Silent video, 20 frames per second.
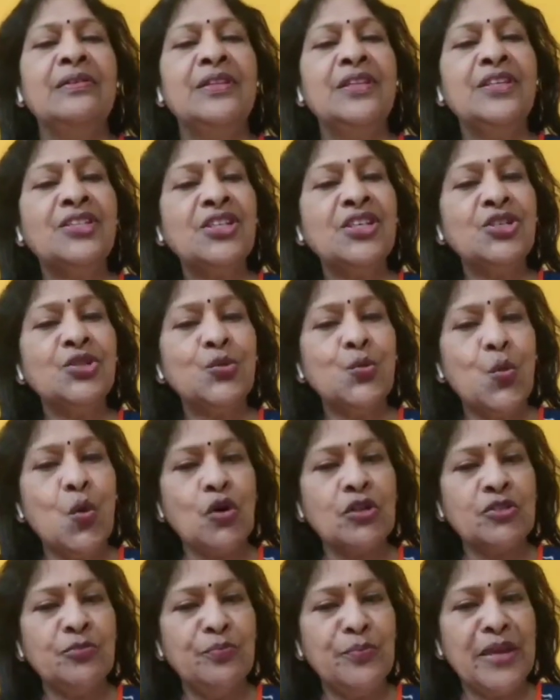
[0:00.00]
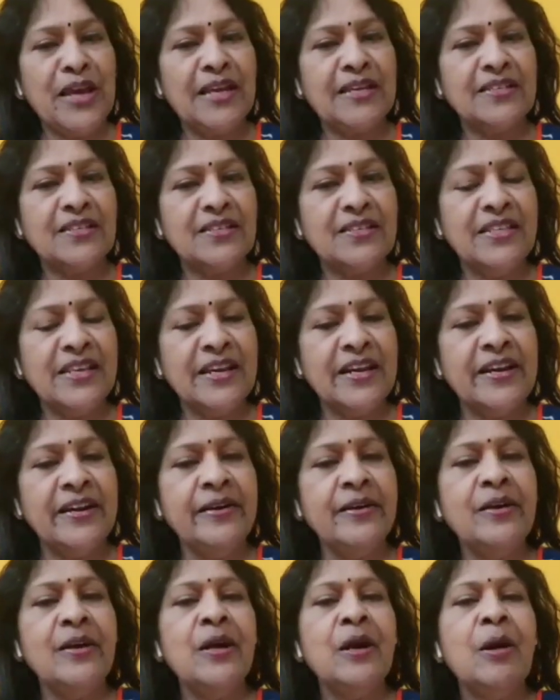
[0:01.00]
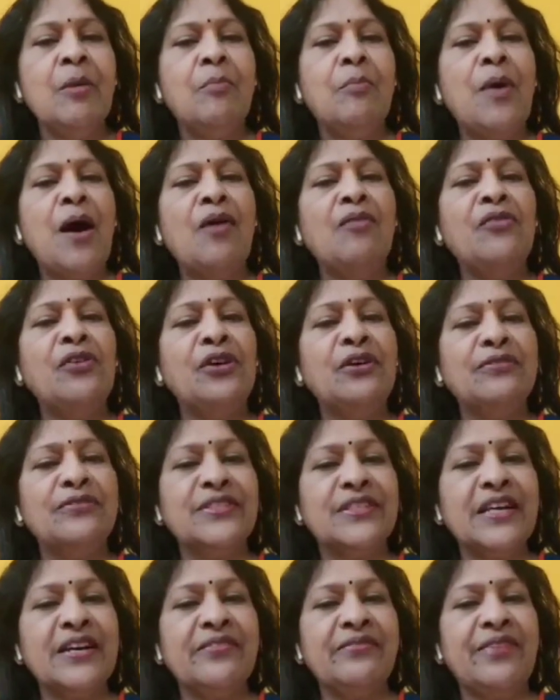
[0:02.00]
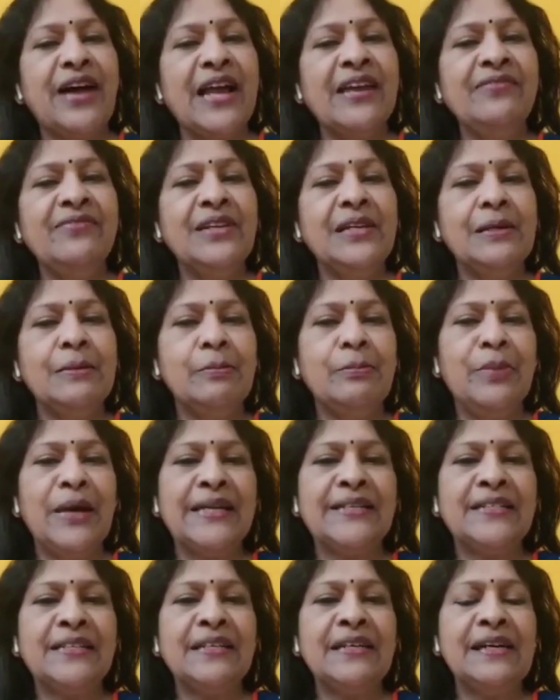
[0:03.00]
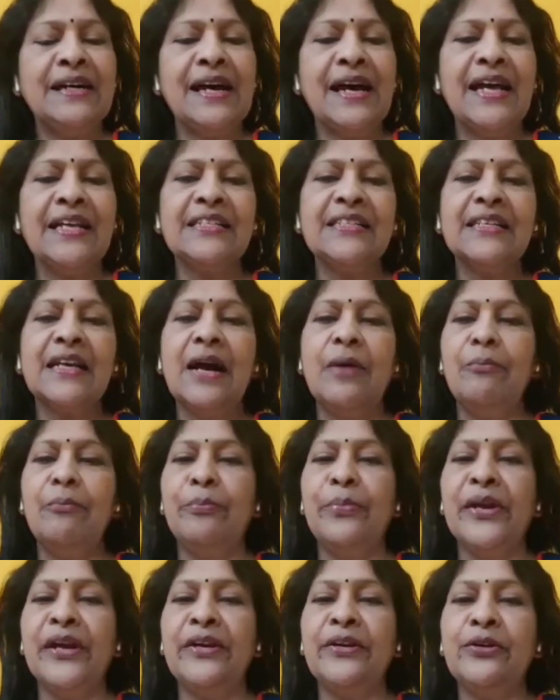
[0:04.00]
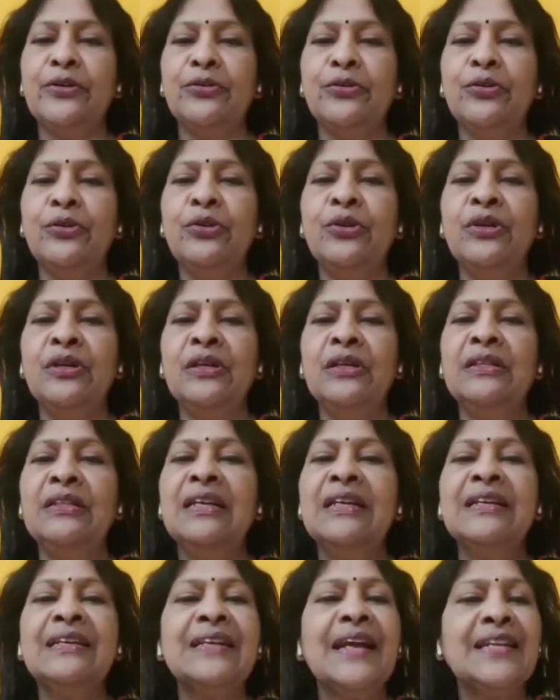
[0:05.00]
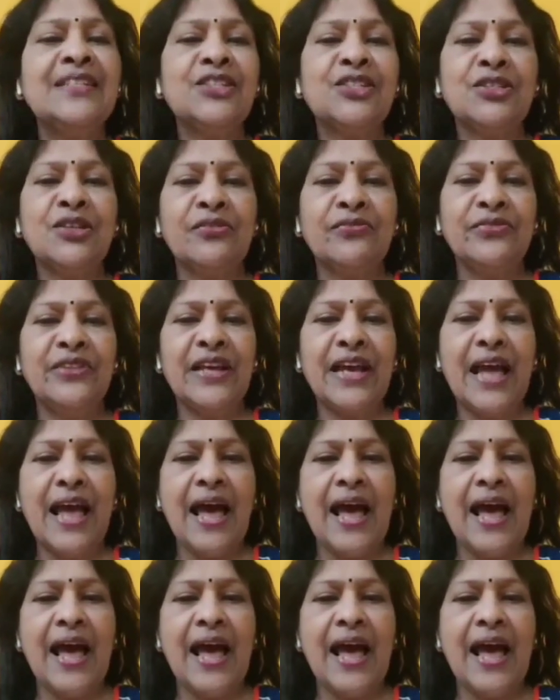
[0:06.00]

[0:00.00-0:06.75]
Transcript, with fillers: This is what makes their power of survival better as compared to the rest of the